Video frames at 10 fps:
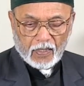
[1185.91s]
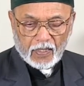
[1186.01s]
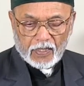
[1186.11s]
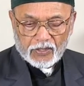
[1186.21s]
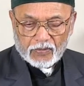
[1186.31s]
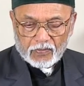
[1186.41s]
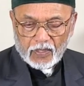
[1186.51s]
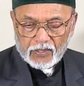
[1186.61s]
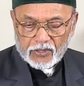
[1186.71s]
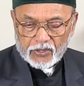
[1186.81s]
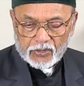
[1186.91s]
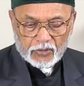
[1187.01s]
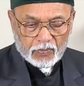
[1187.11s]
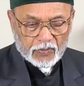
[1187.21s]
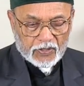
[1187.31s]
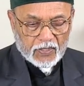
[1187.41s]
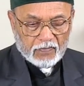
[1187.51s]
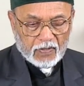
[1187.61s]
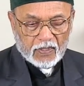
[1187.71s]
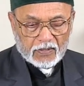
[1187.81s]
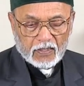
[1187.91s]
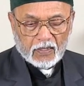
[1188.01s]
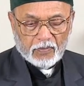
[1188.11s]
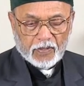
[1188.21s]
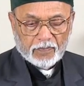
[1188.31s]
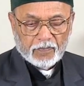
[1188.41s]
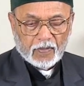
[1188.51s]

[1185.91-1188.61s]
each religious group was given autonomy